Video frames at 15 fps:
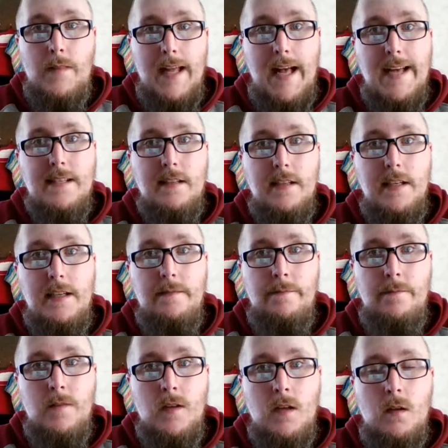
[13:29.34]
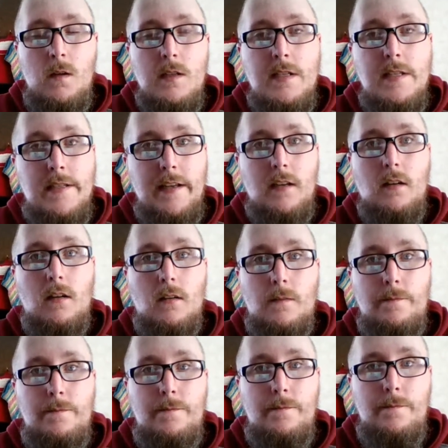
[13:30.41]
Lastly, Sickle,
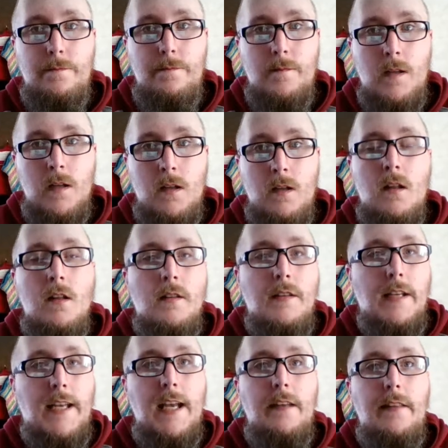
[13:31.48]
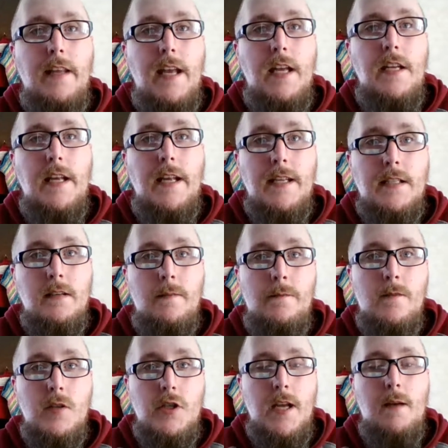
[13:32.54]
the King of the Indies
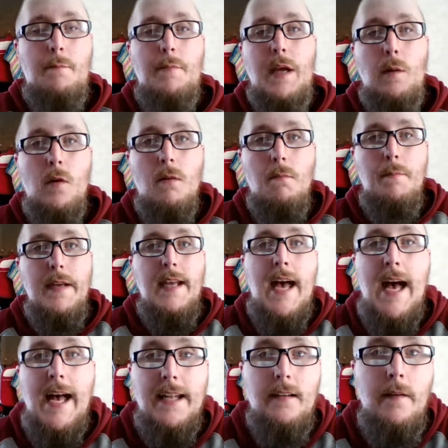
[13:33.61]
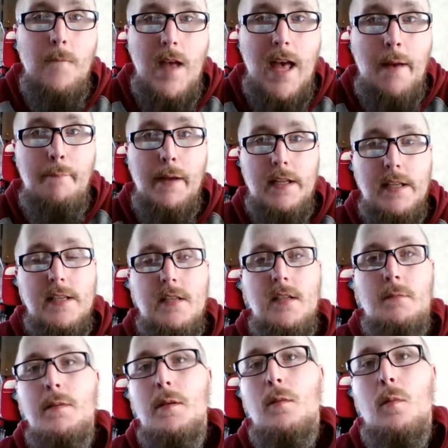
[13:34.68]
champion, will be at Epikness
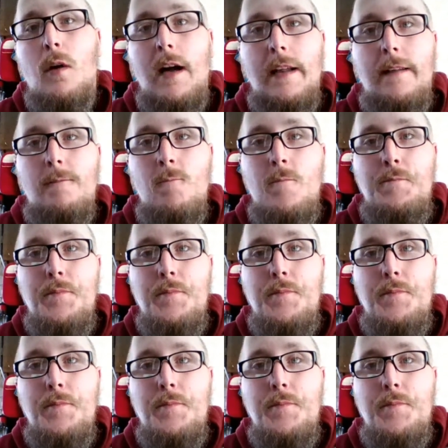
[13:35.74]
number 1.